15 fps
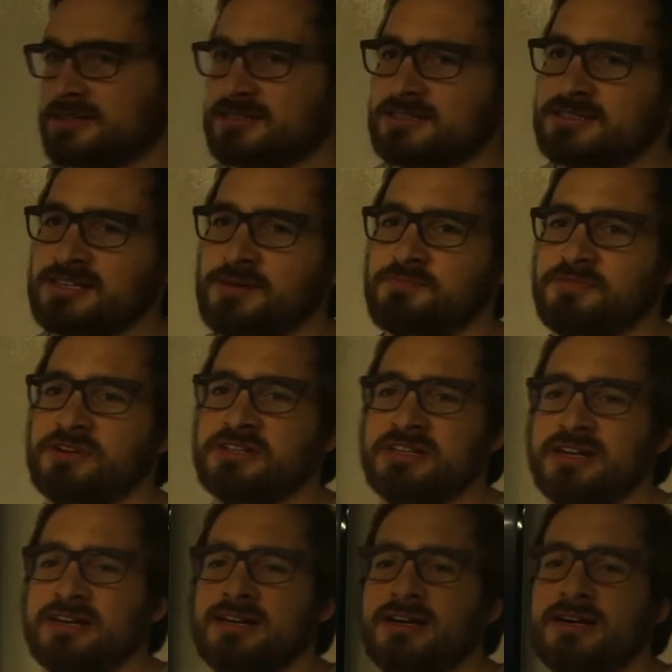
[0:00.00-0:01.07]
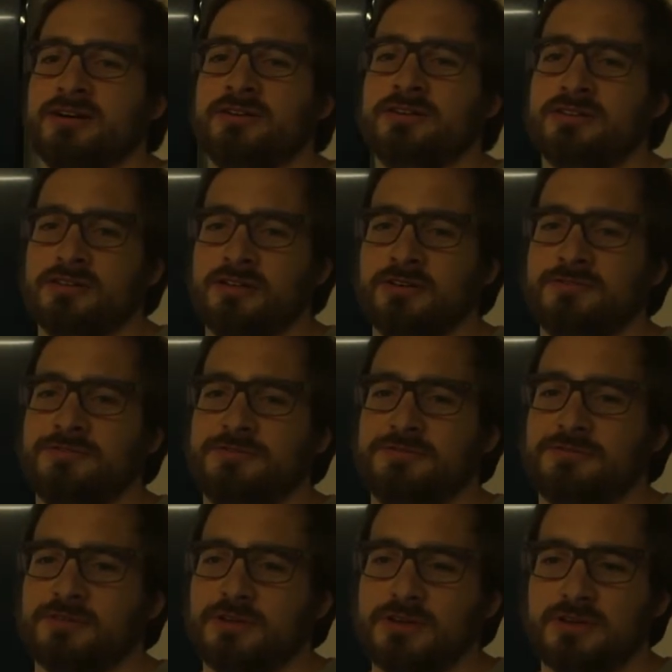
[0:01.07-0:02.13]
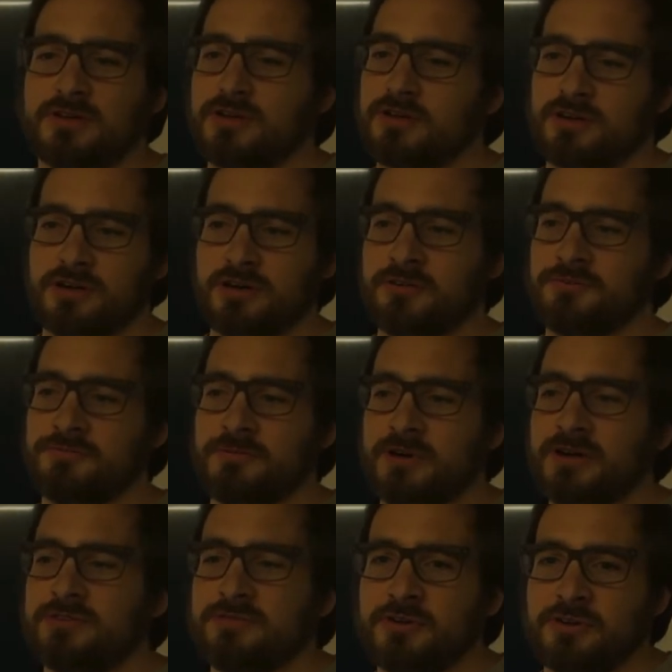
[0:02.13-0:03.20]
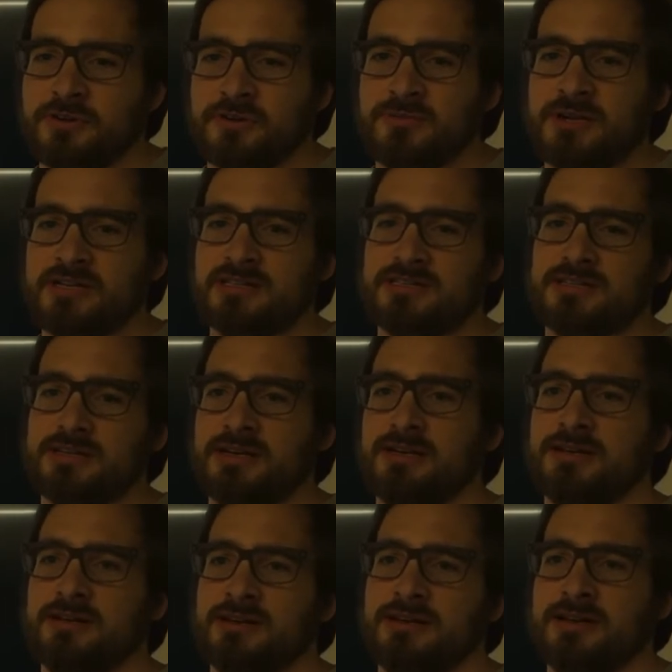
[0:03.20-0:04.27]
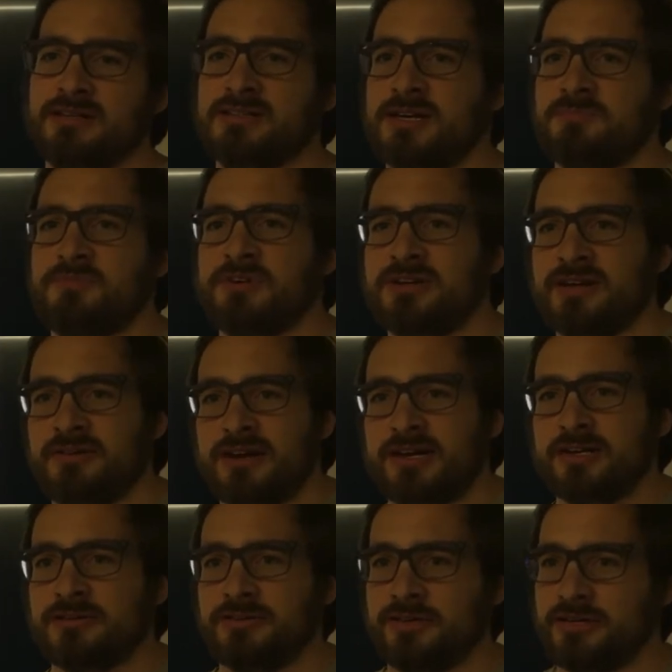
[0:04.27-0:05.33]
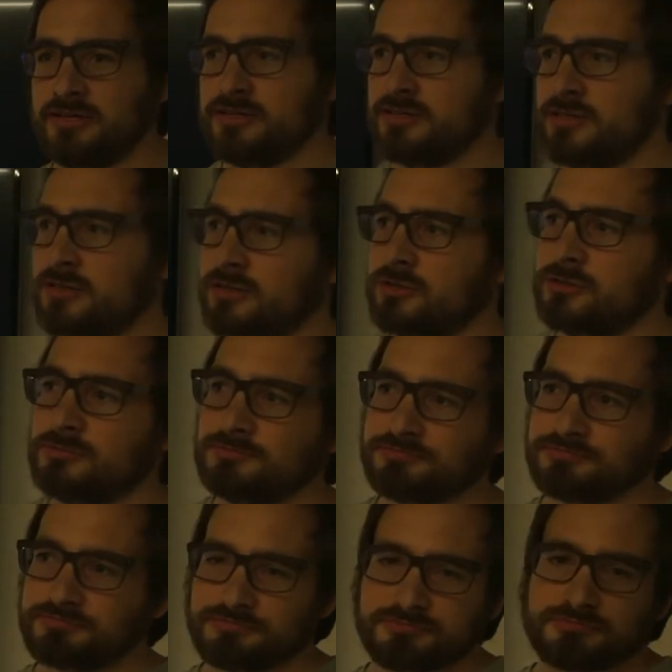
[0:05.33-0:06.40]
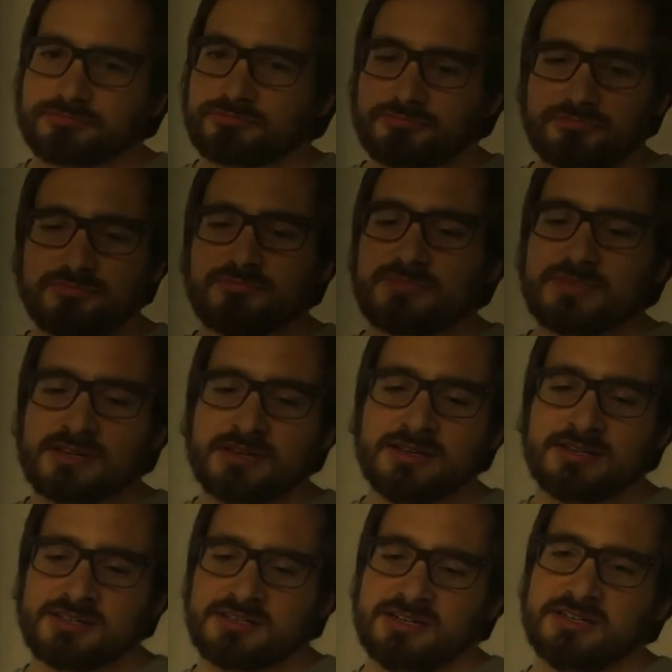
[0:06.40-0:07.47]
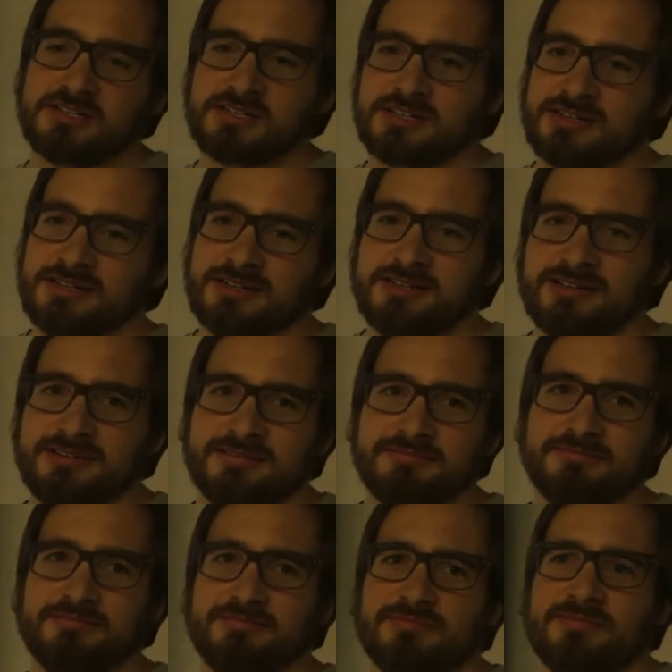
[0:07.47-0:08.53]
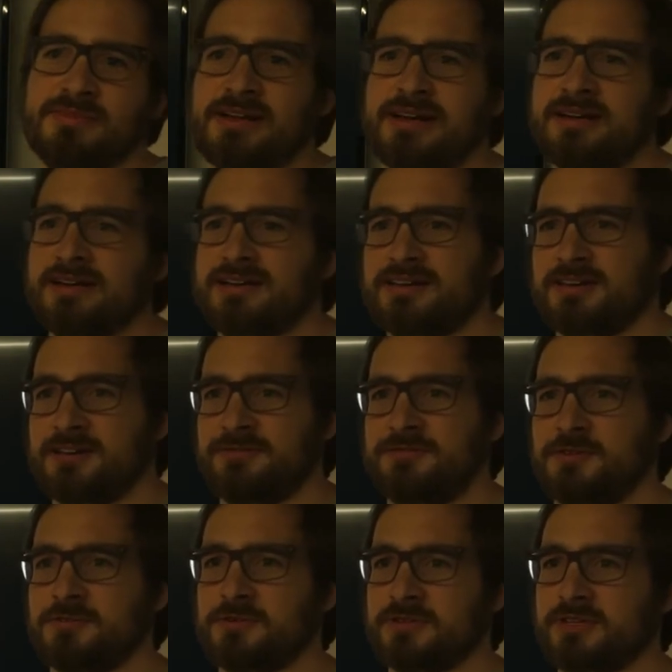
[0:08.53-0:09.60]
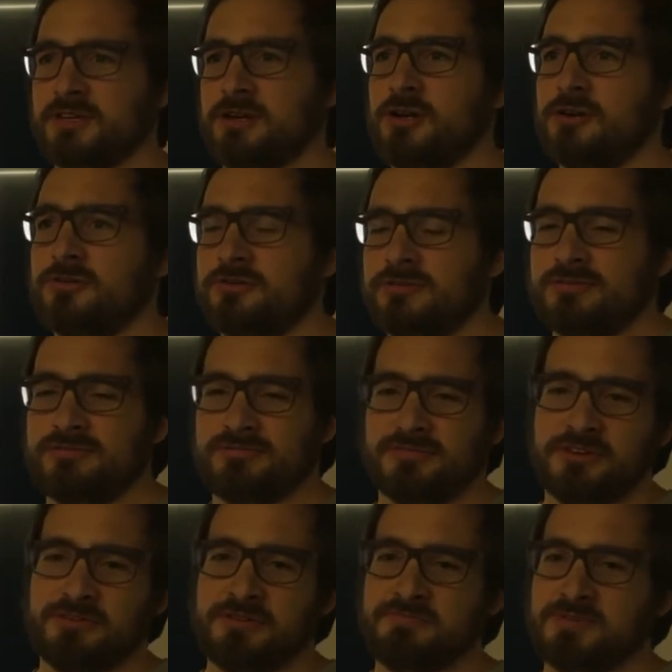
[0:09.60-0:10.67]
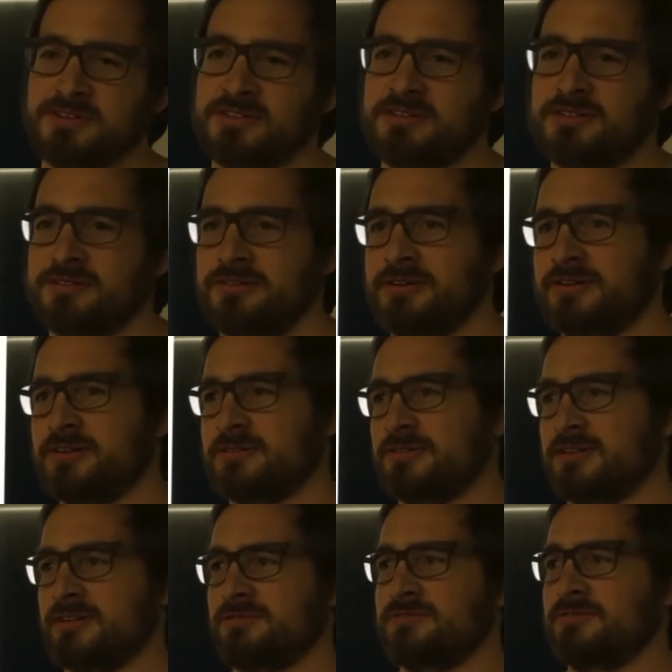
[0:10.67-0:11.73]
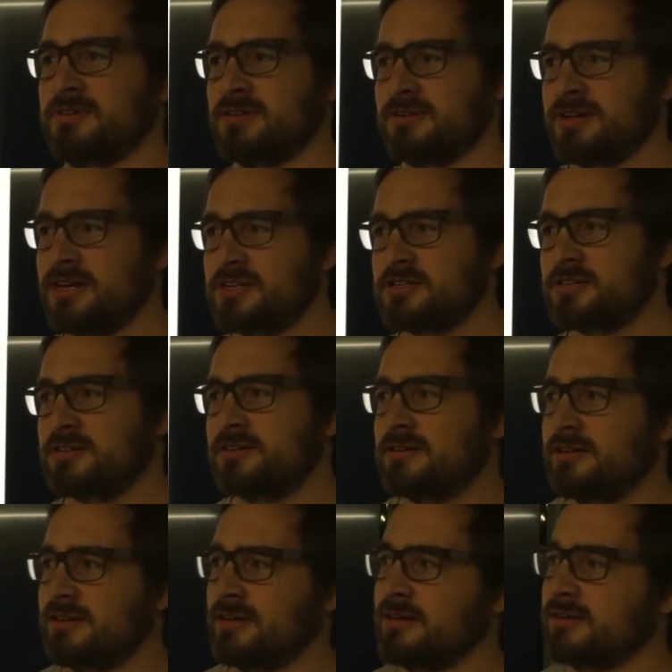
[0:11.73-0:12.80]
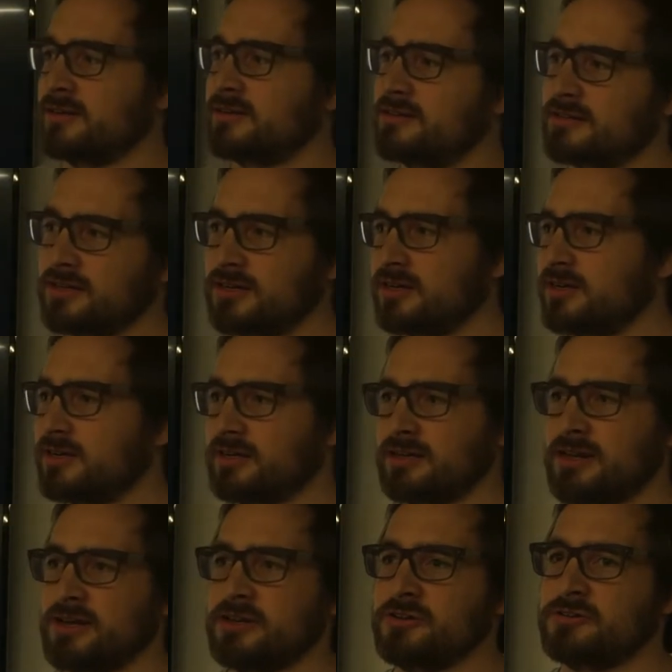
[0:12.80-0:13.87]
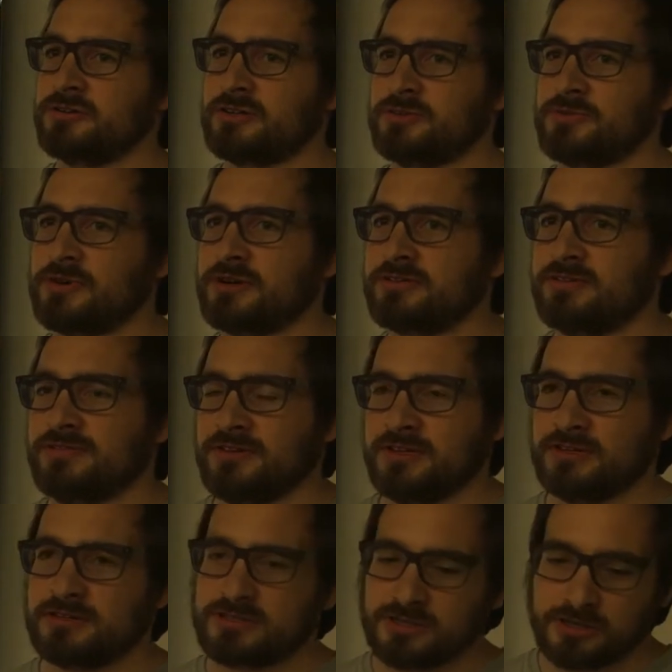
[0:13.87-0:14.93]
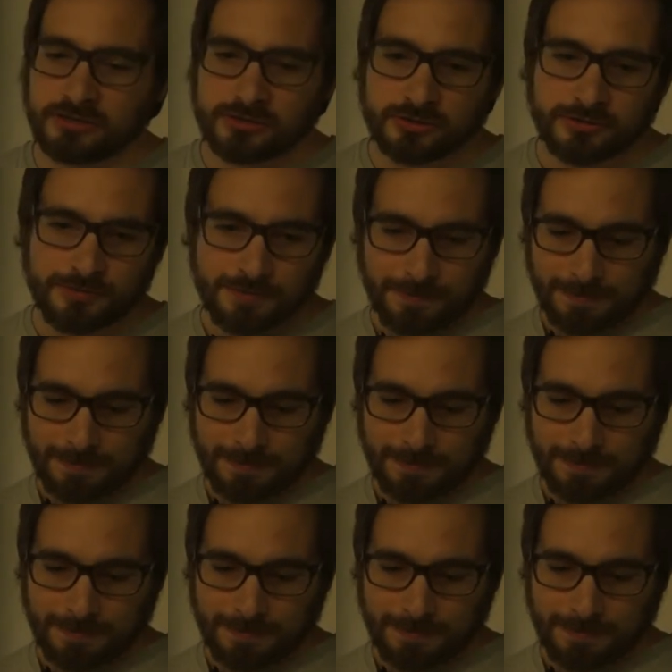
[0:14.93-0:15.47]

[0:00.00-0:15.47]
a separate checkout of one of your commits in a separate directory. So it's essentially like if you would clone your repository to a different location and then you can work with it. So